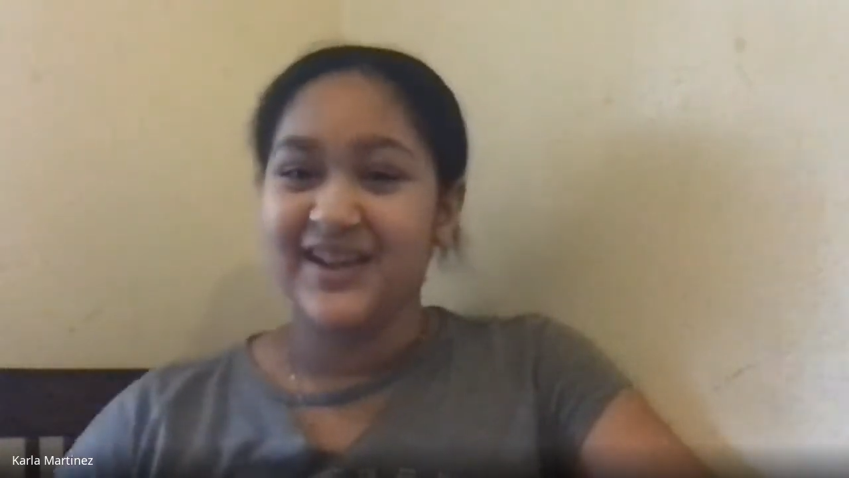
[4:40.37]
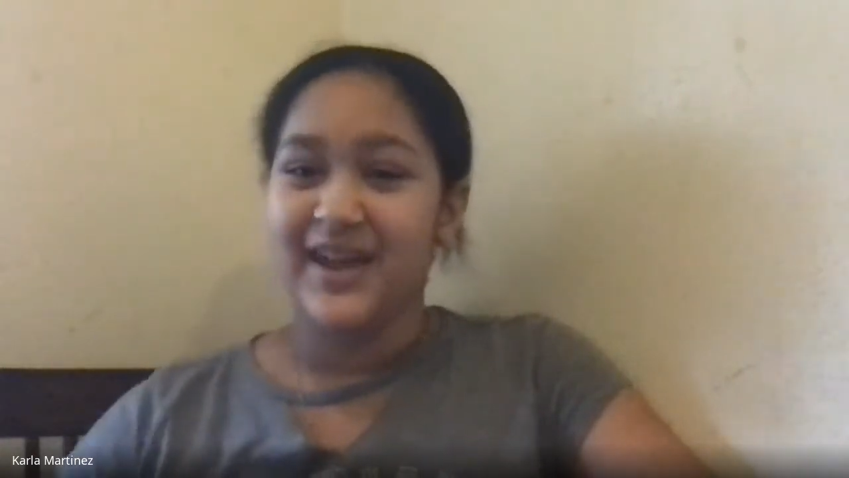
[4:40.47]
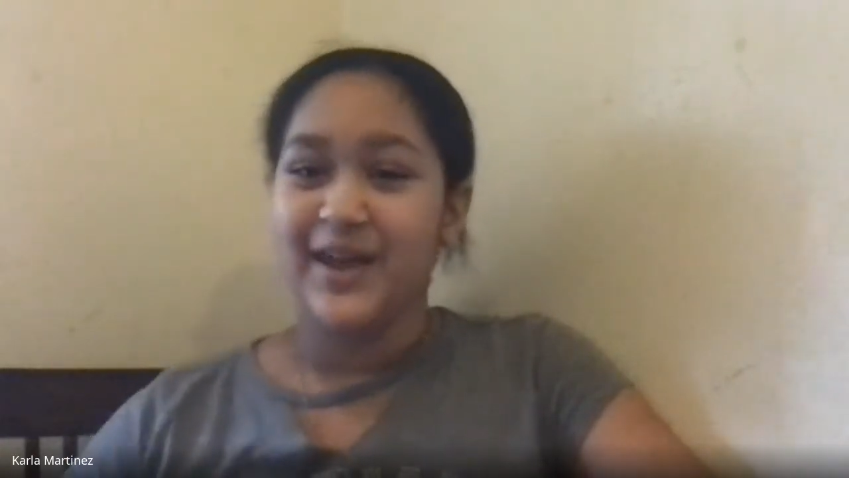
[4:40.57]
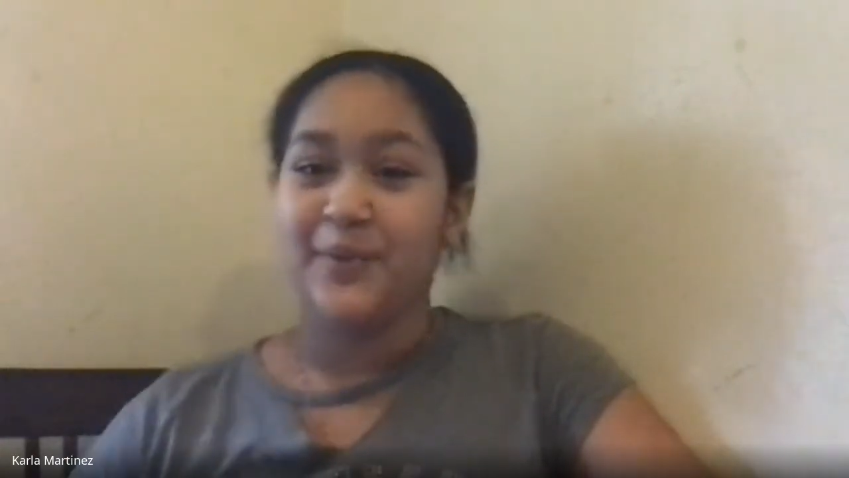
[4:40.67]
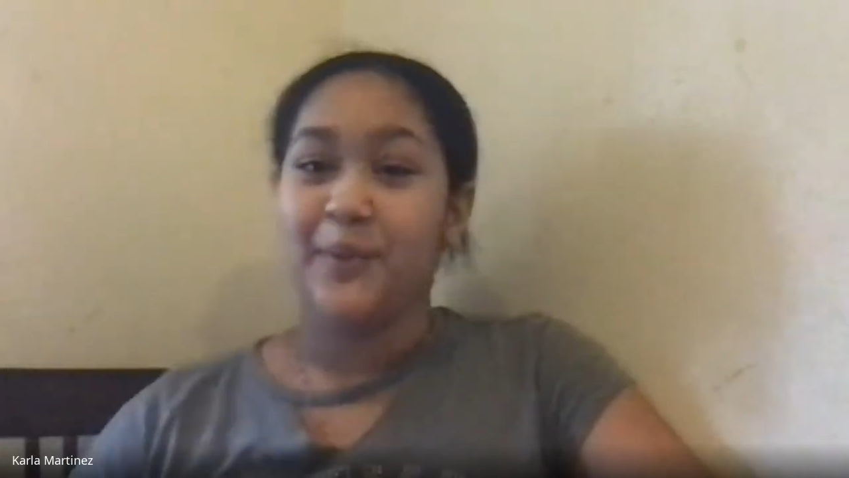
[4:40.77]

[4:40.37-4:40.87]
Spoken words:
And